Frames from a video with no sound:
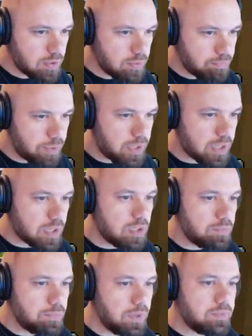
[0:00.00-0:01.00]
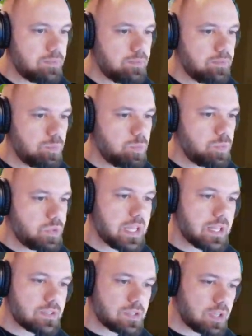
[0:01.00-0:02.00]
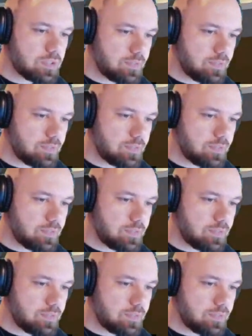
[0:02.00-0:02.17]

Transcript: Pretty good, but still has a lot,